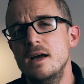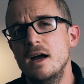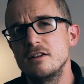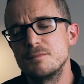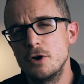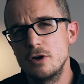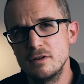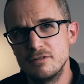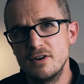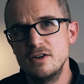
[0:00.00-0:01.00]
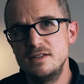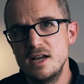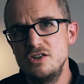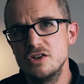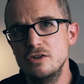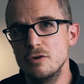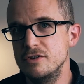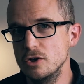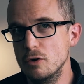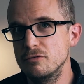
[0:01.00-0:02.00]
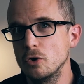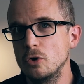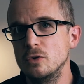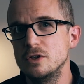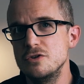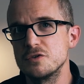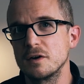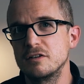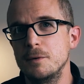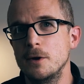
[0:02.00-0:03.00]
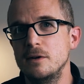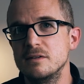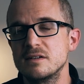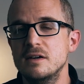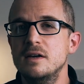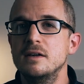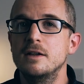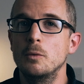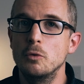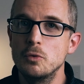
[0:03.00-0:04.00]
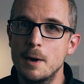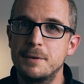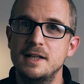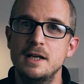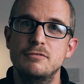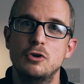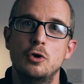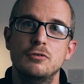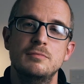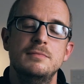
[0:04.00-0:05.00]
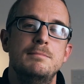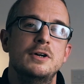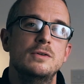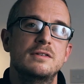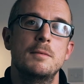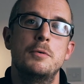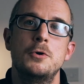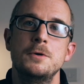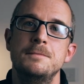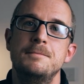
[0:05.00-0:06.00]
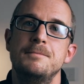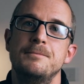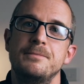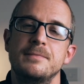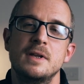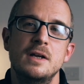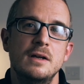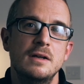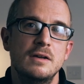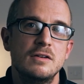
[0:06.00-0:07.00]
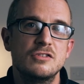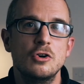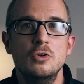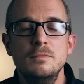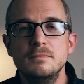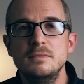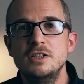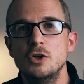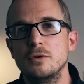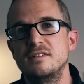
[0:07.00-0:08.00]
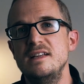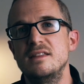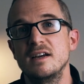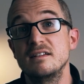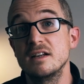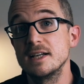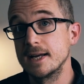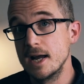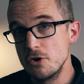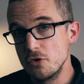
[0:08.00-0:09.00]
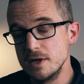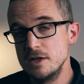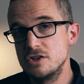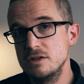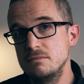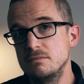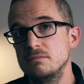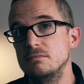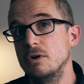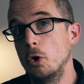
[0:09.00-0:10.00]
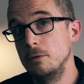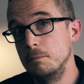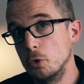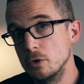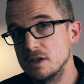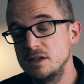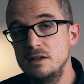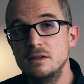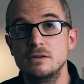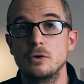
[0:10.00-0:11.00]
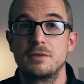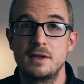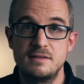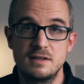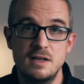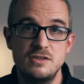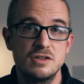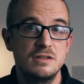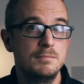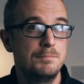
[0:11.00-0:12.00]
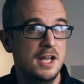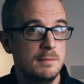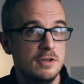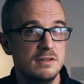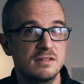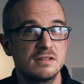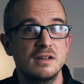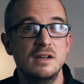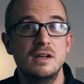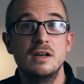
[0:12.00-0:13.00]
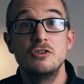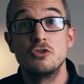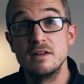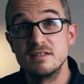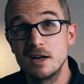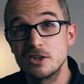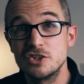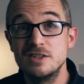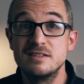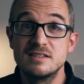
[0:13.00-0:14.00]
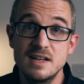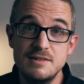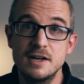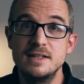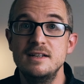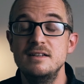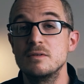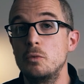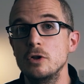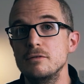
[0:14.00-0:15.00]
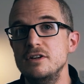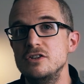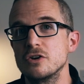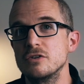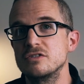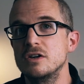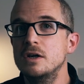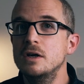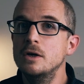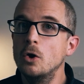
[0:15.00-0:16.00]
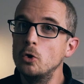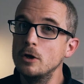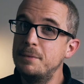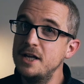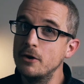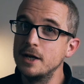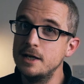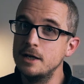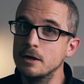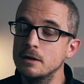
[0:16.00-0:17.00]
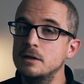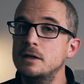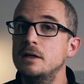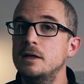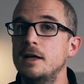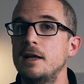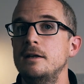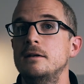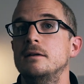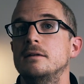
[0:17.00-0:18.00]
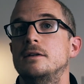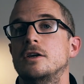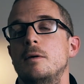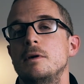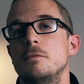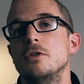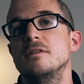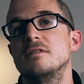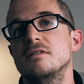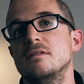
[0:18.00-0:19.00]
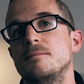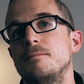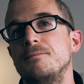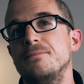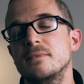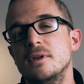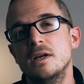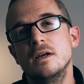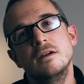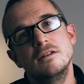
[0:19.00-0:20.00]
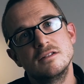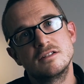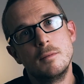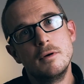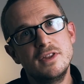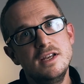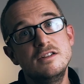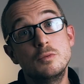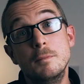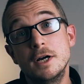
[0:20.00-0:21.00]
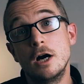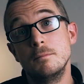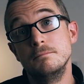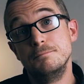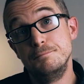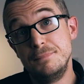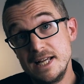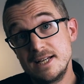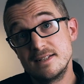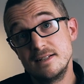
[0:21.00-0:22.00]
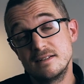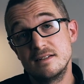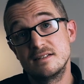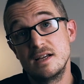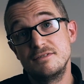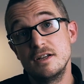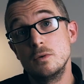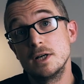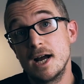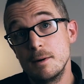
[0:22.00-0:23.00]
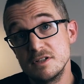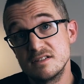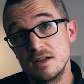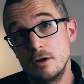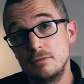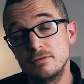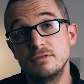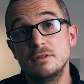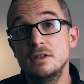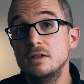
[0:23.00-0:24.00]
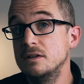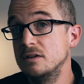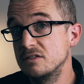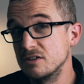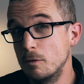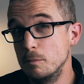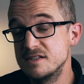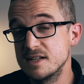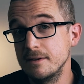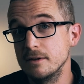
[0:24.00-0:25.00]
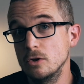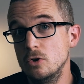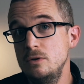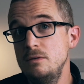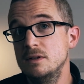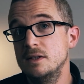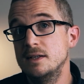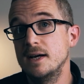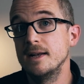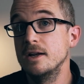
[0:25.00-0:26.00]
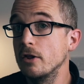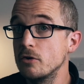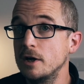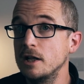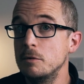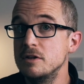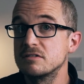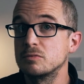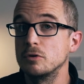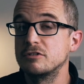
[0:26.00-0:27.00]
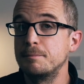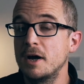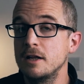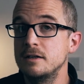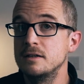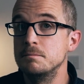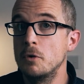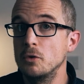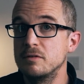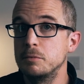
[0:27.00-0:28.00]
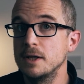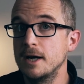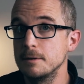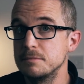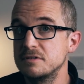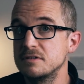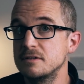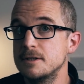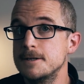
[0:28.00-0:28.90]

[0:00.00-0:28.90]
It's part of the foundation of the overall user experience that will rapidly evolve and be built upon. So you'll see things like account creation, onboarding, authentication, payments, transactions, SafeIDs, and wallet features all appearing here in the coming months. Some of these will become baked into the Safe Network app itself, some will be standalone, and other elements will span multiple apps.